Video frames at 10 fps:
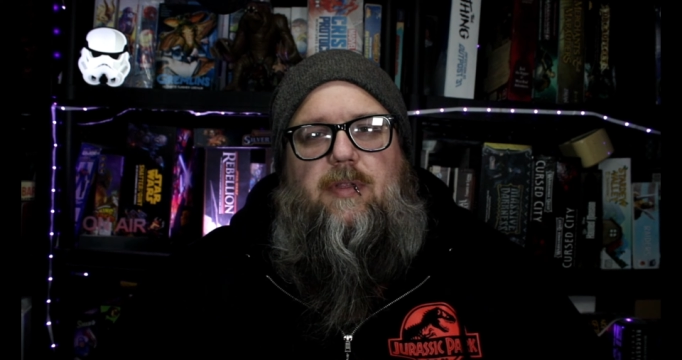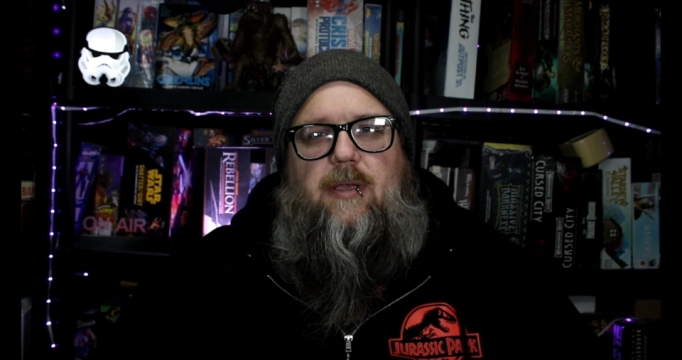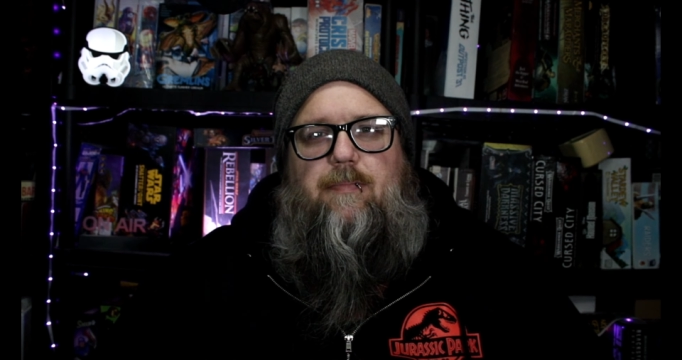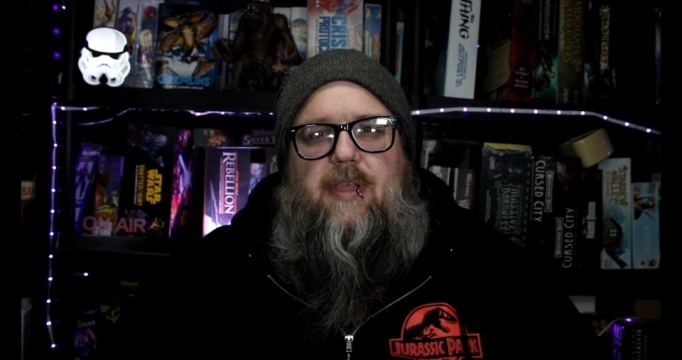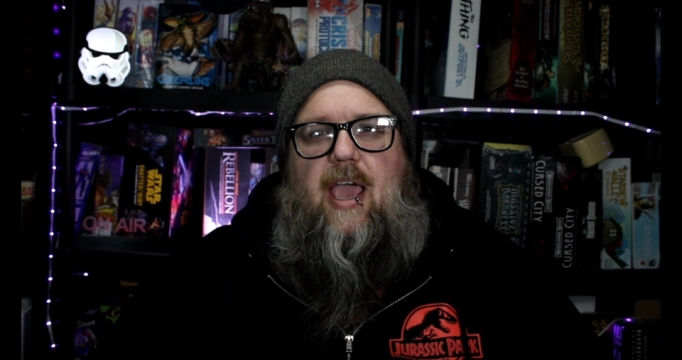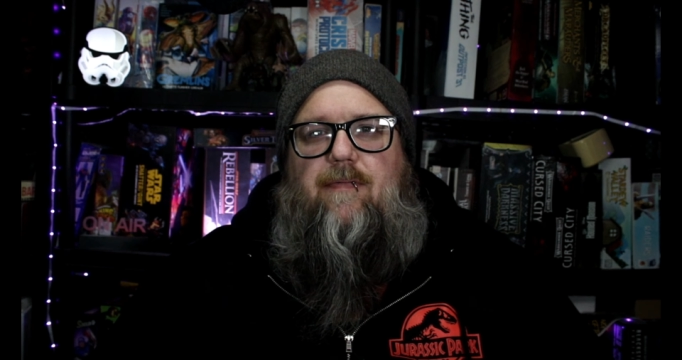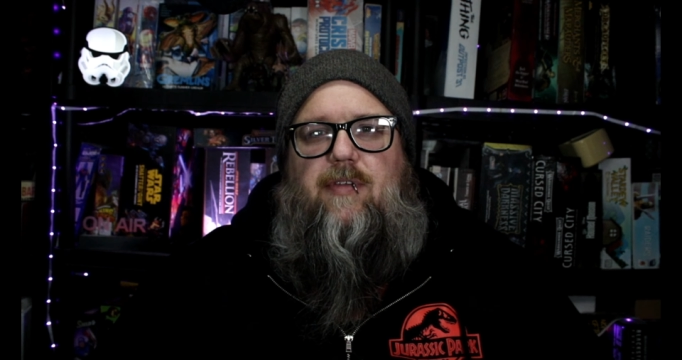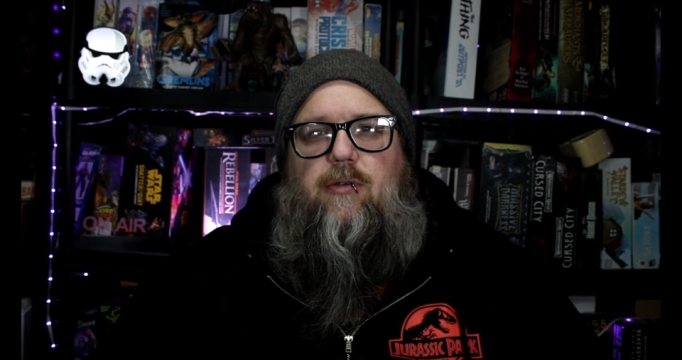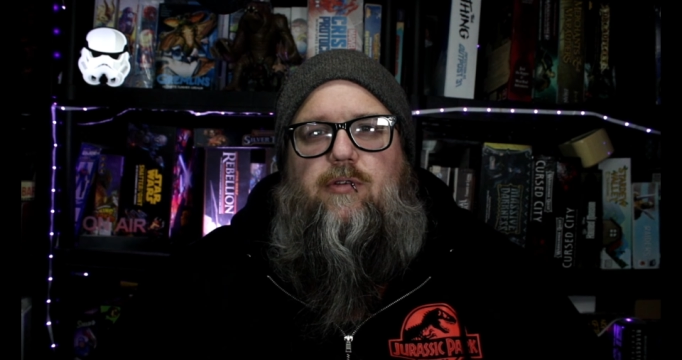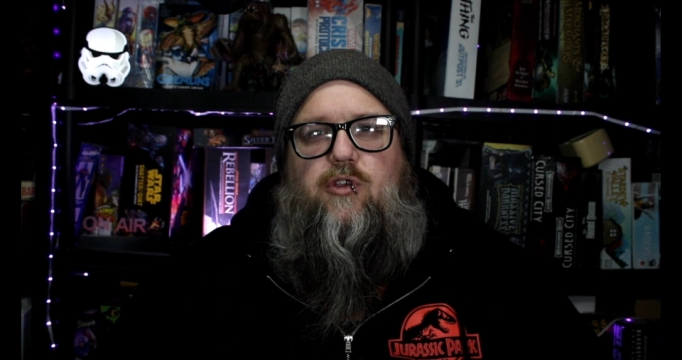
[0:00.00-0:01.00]
up the
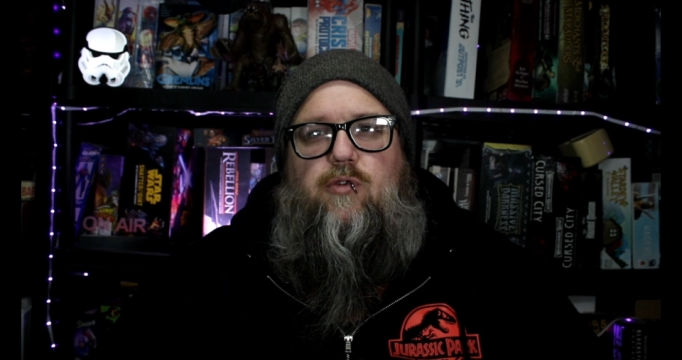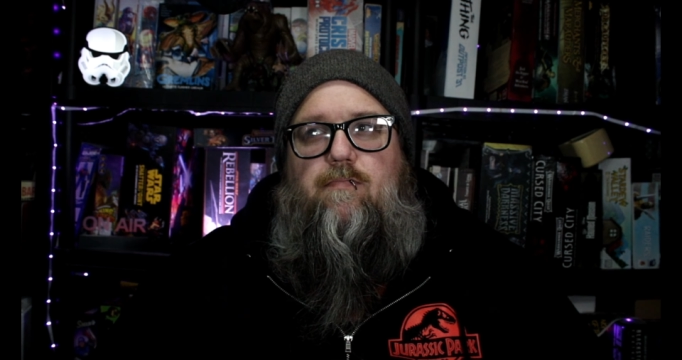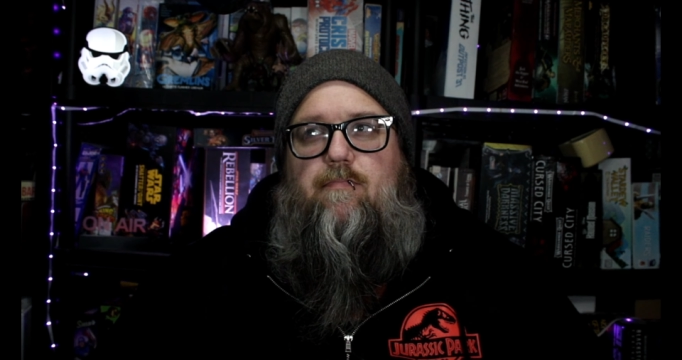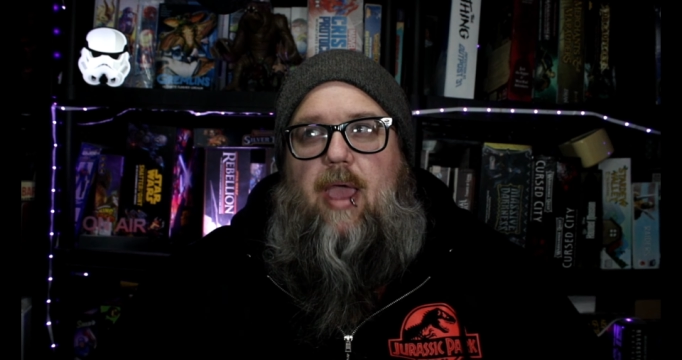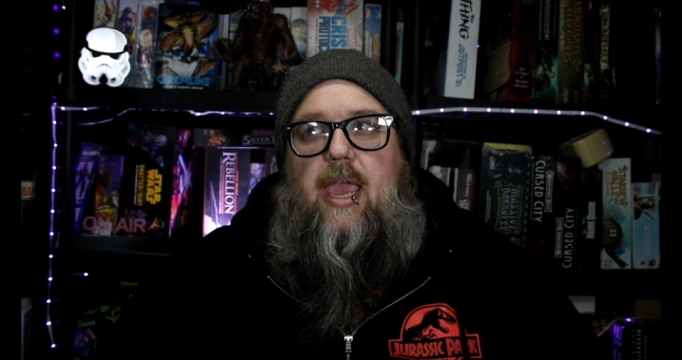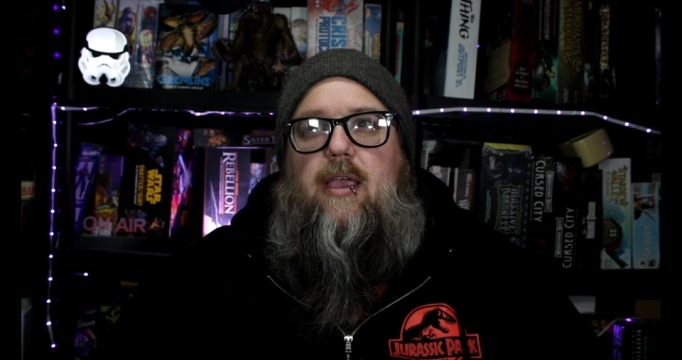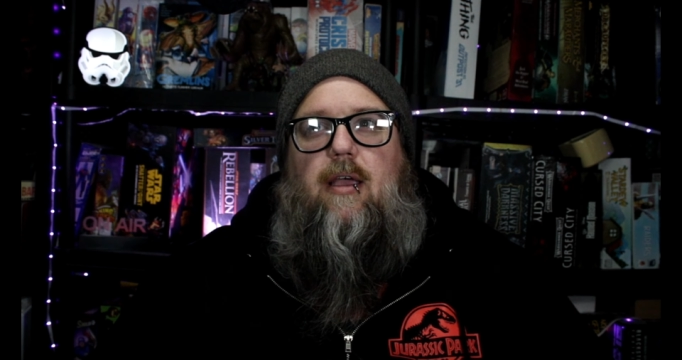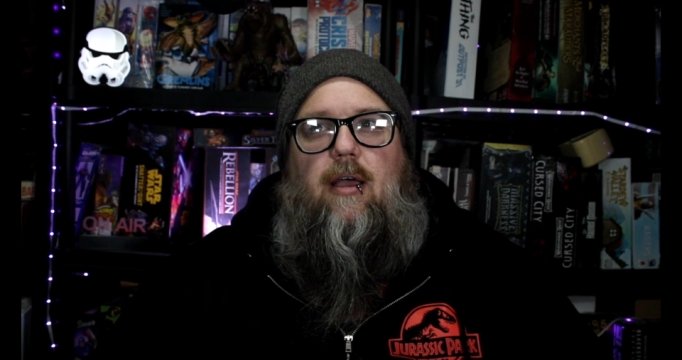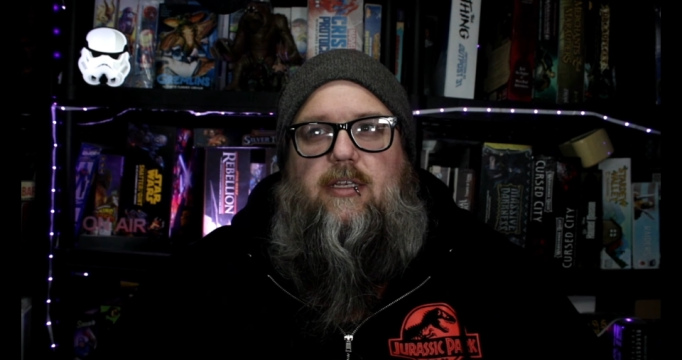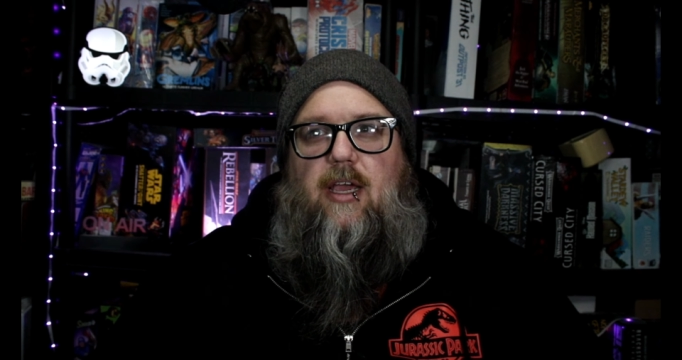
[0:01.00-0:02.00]
avenue to make
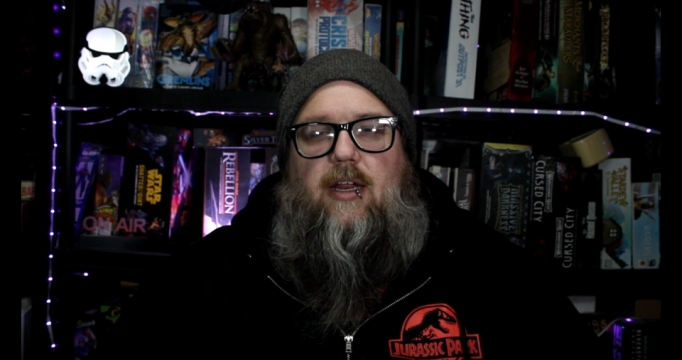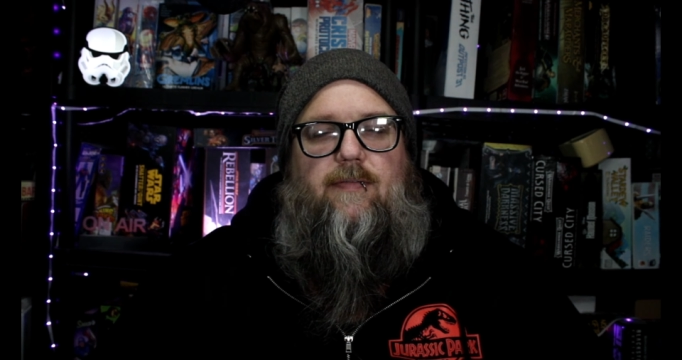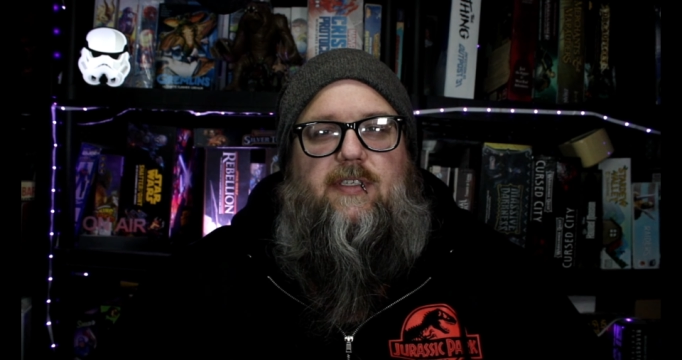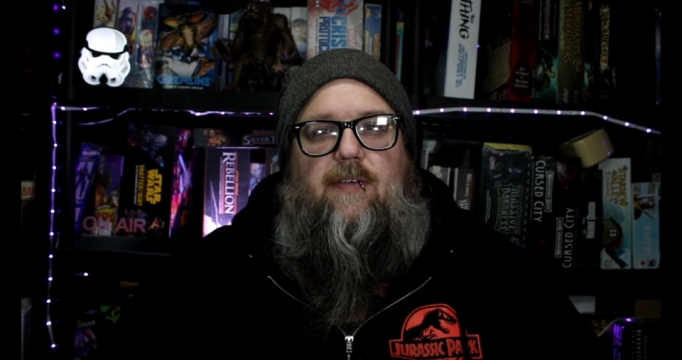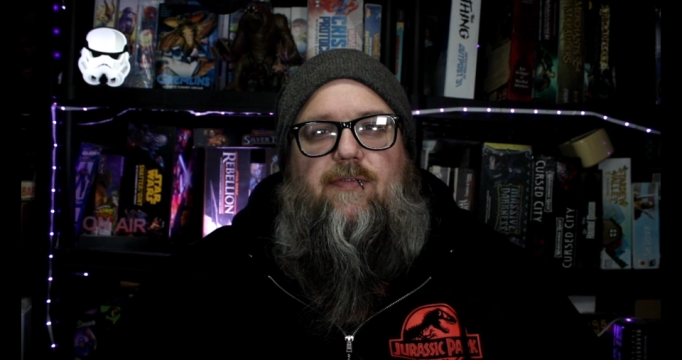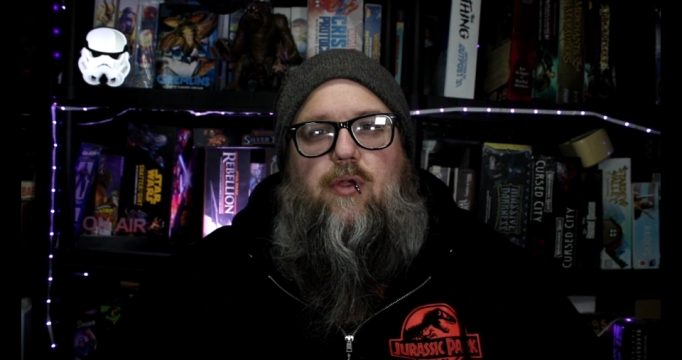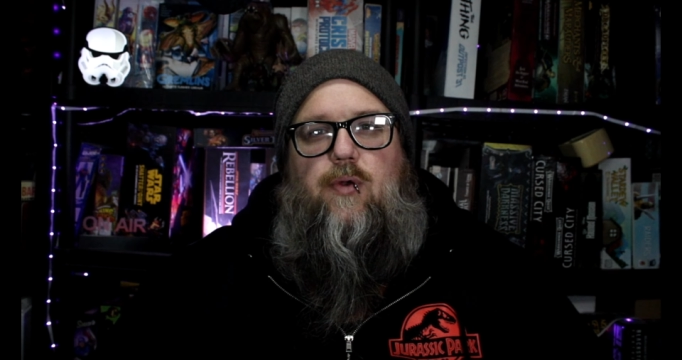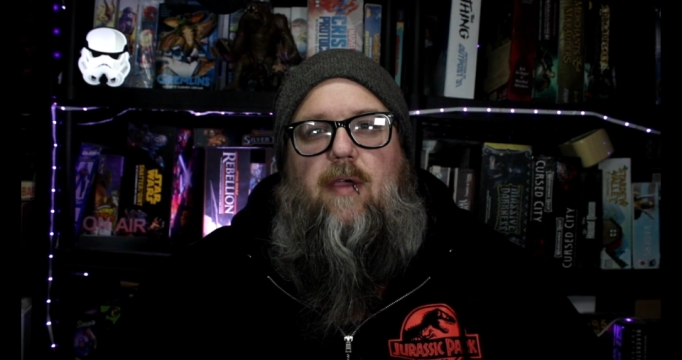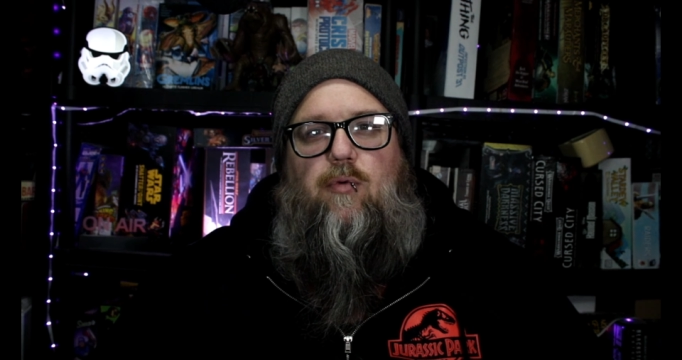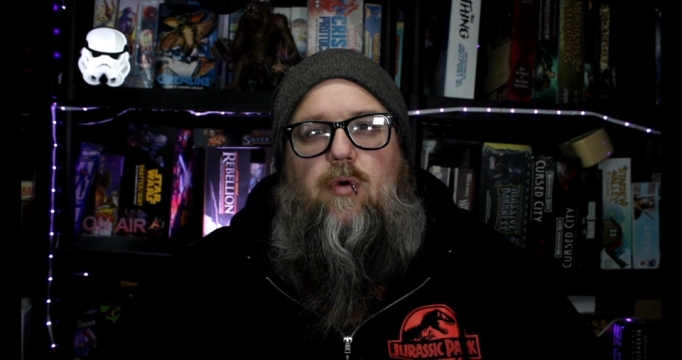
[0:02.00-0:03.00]
a ton of stuff that you
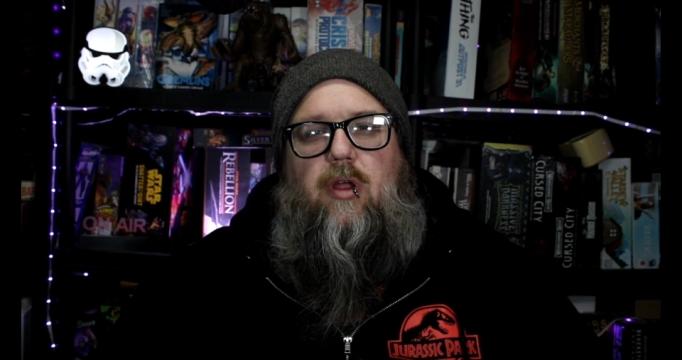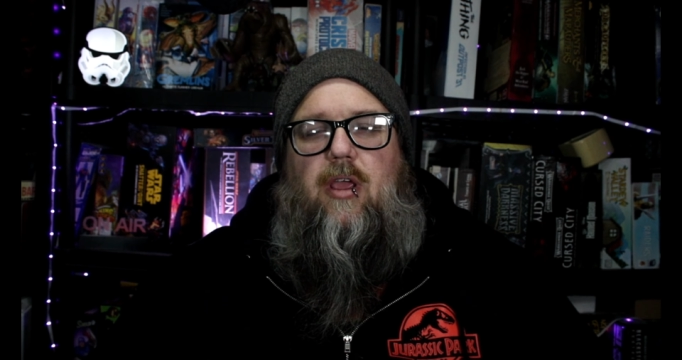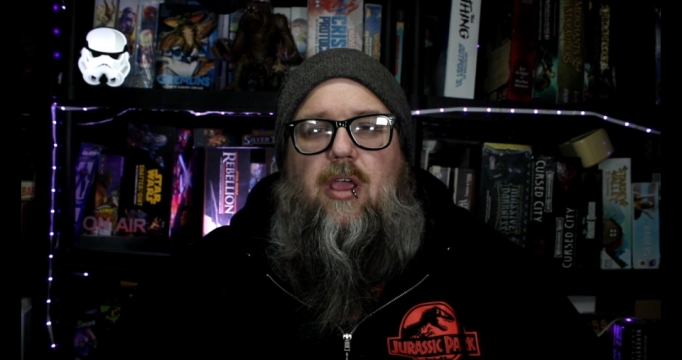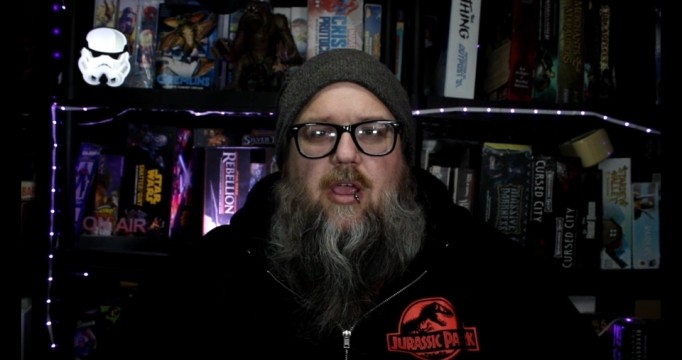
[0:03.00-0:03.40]
never would.